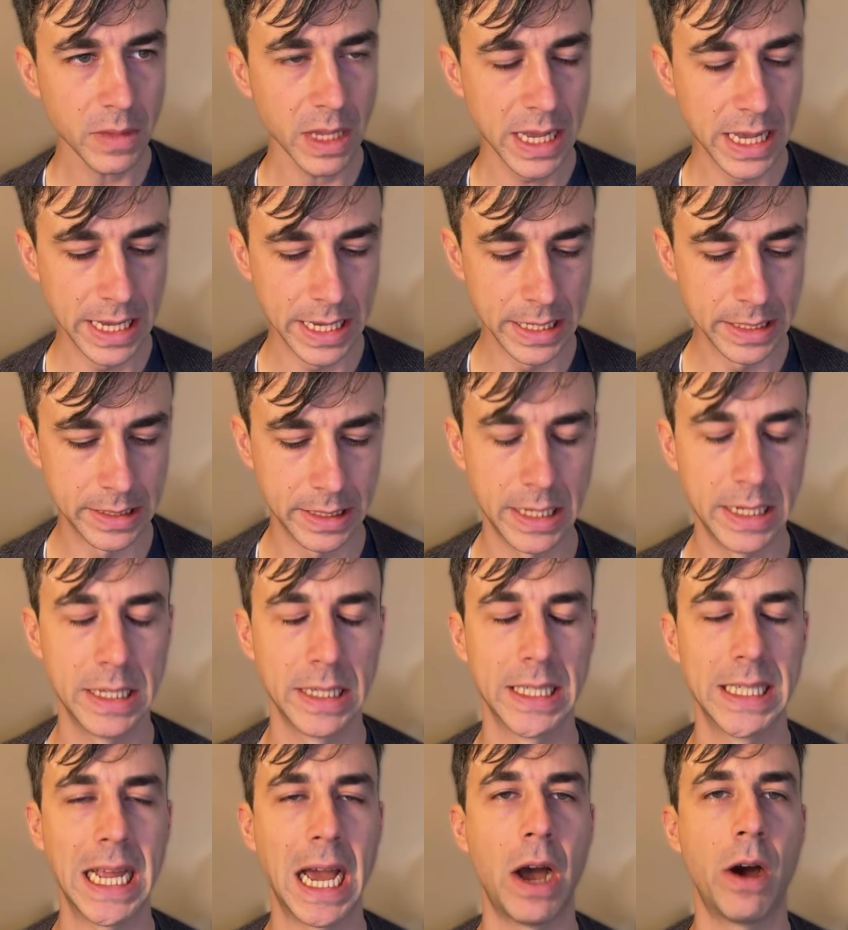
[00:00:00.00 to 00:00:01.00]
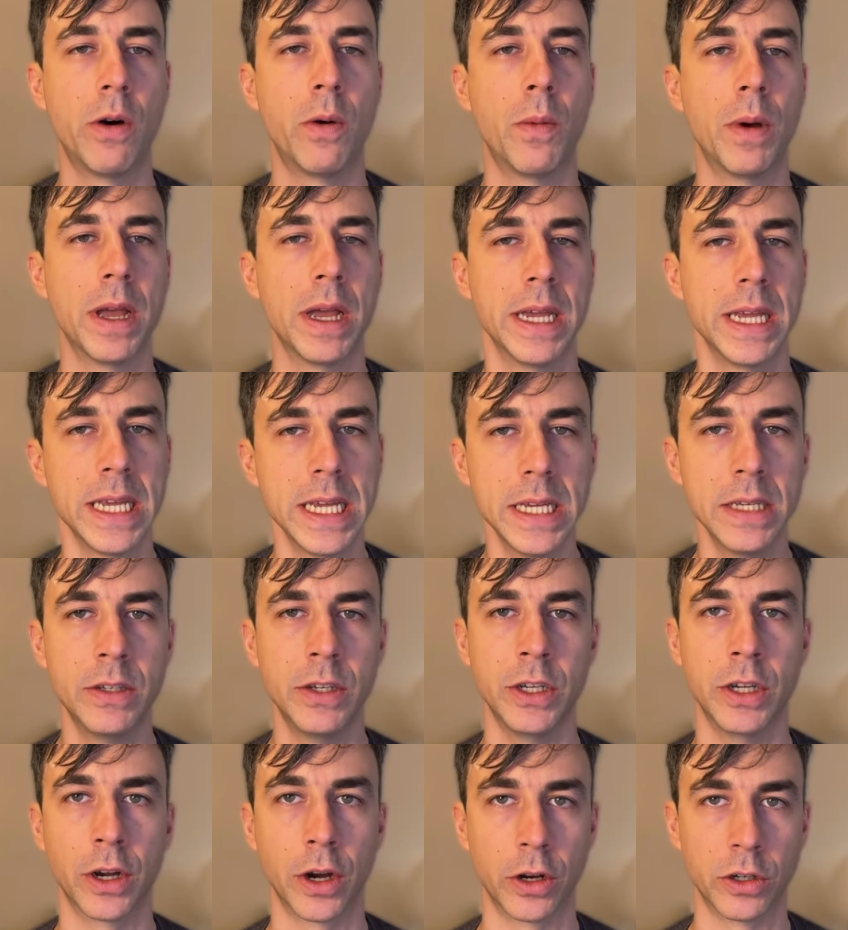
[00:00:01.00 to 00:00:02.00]
is it is now
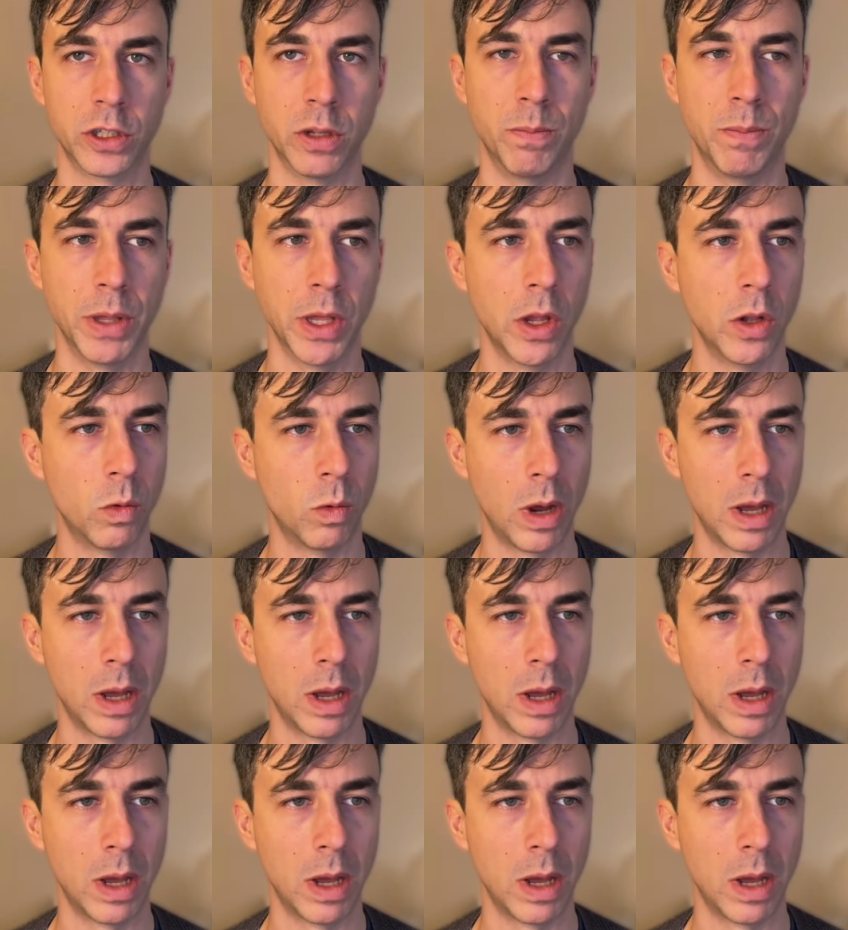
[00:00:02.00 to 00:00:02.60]
easier to build